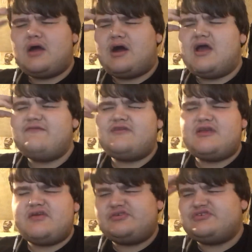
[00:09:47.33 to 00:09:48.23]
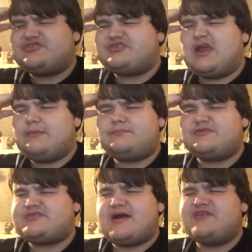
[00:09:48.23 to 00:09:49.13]
I have never seen,
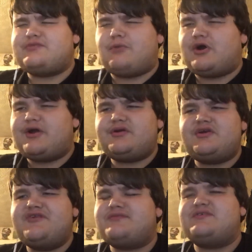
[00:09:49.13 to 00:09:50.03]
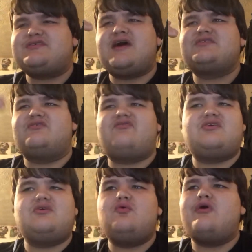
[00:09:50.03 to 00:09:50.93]
besides Martyrs and besides a
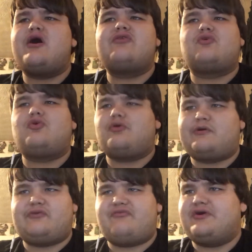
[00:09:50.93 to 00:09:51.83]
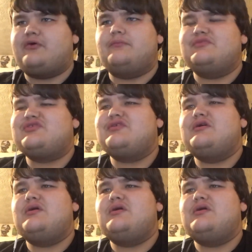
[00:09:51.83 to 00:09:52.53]
few other horror films,